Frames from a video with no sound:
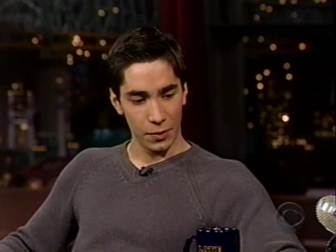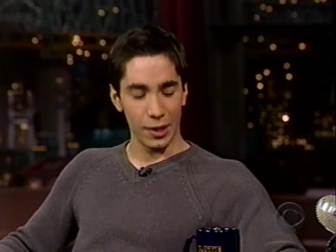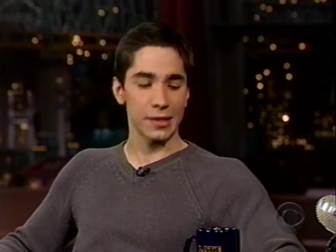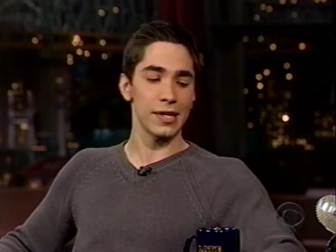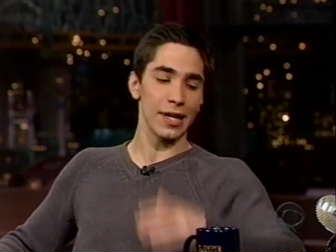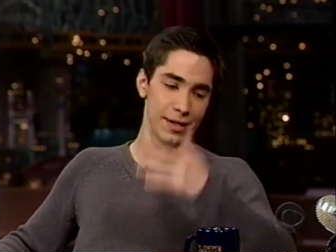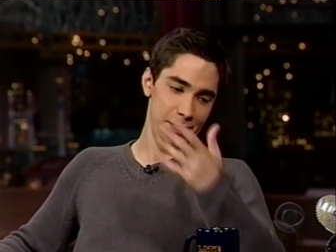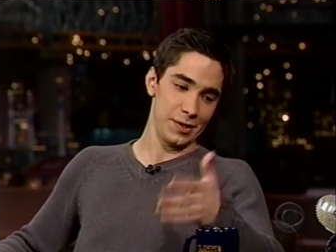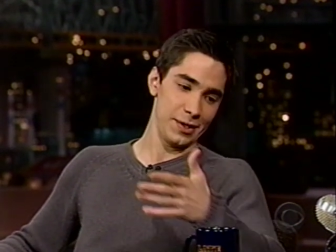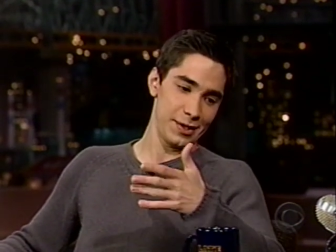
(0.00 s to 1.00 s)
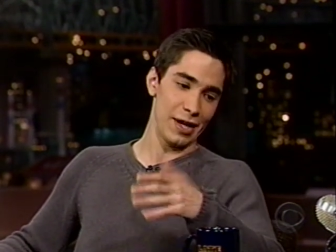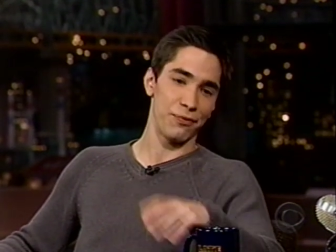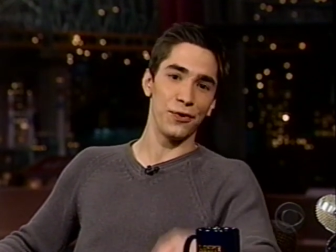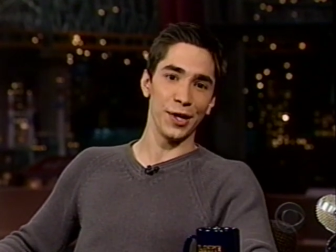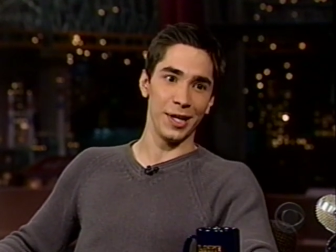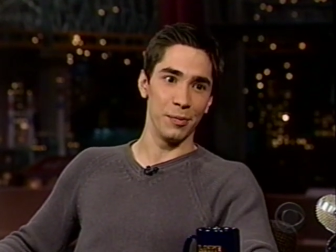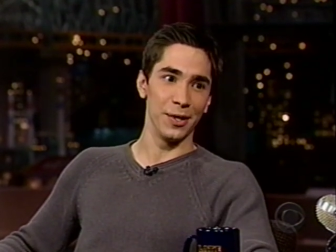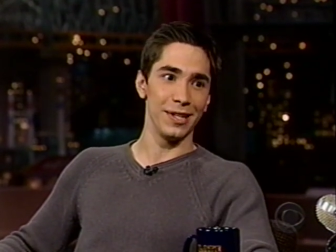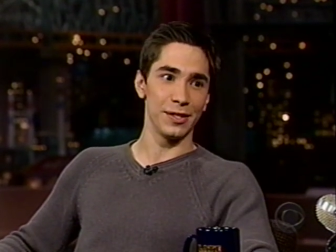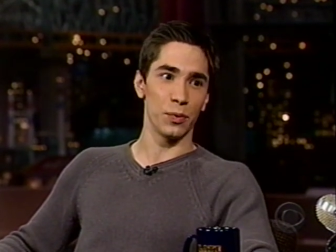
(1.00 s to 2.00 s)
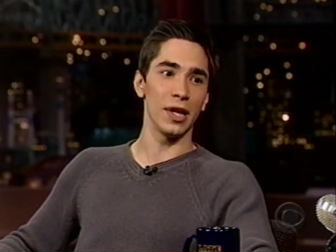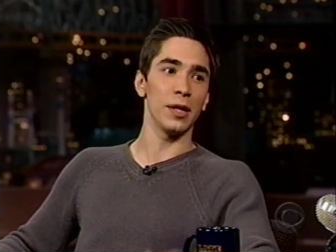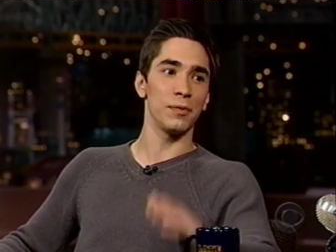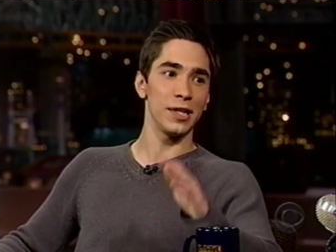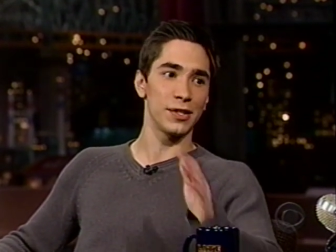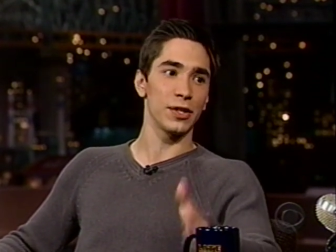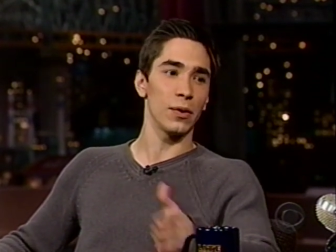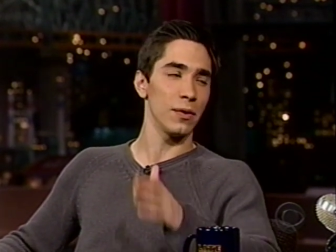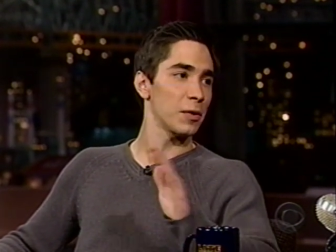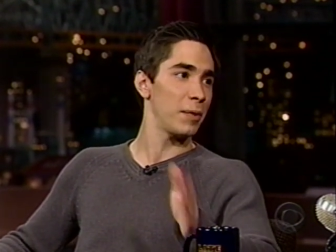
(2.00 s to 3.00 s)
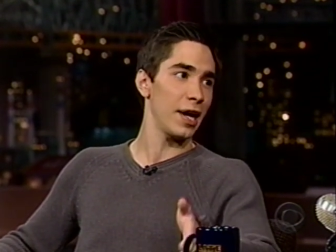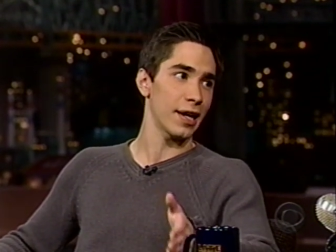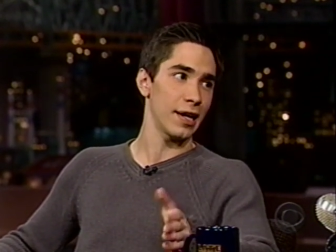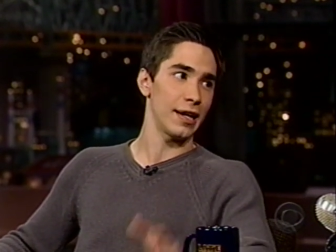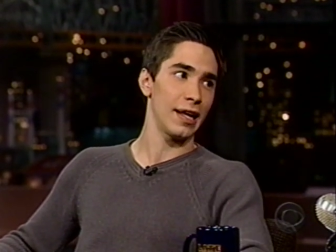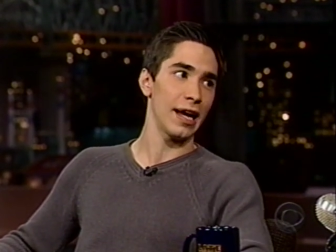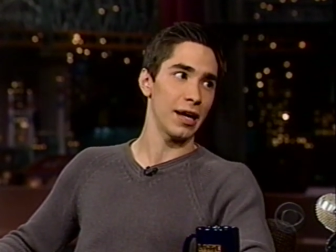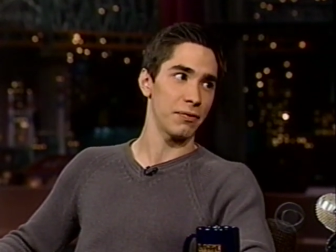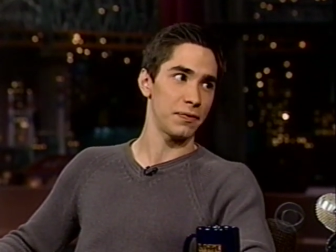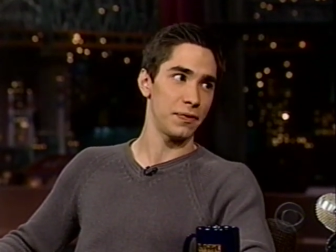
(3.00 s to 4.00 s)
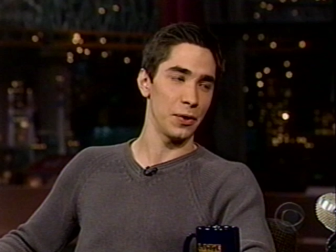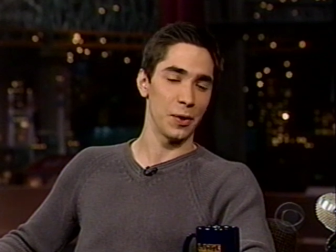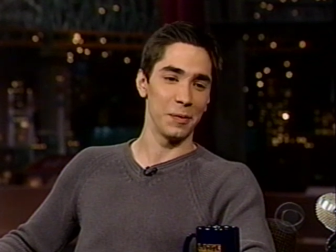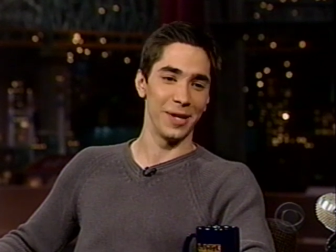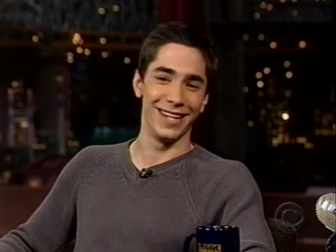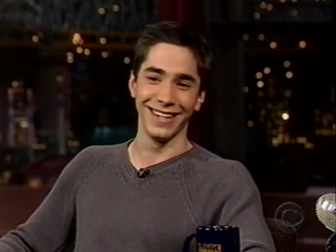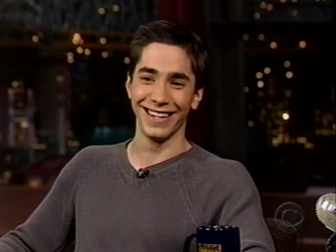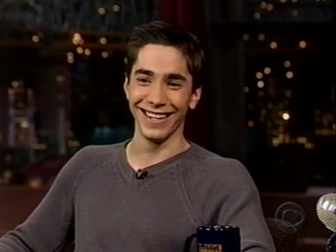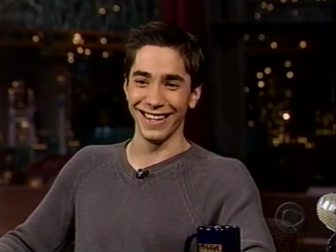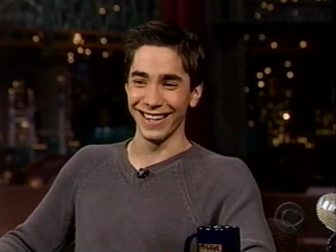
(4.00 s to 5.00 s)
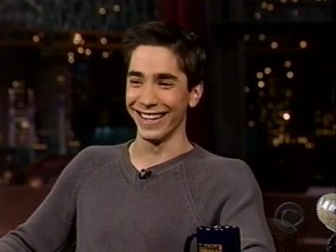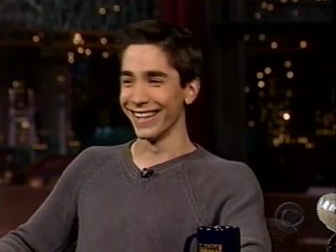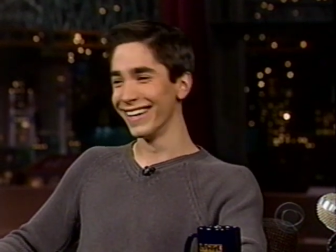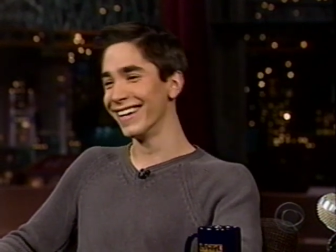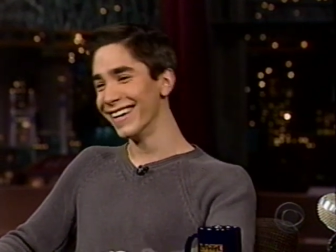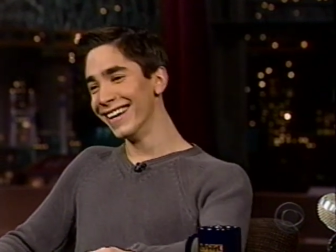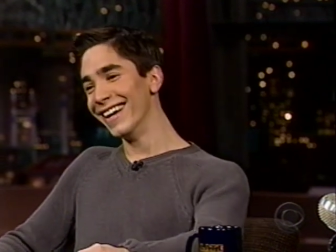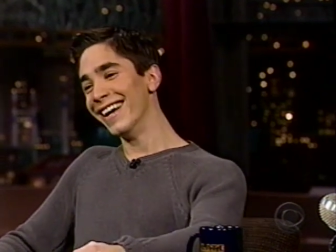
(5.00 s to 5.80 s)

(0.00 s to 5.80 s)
Well, it's not, it's not funny, but it's one of them things you're going to look back at and laugh, you know what I mean?